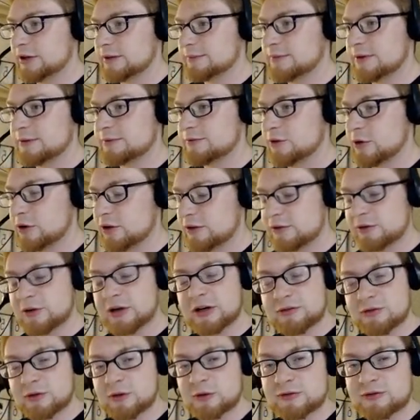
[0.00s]
I'm, I'm very
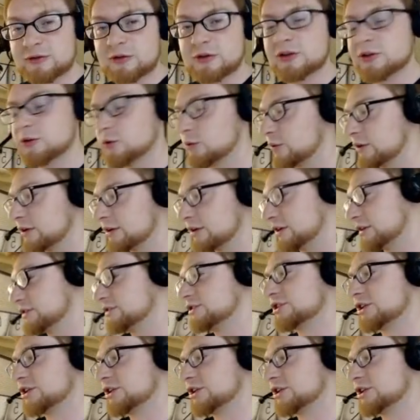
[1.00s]
grateful for you and, and,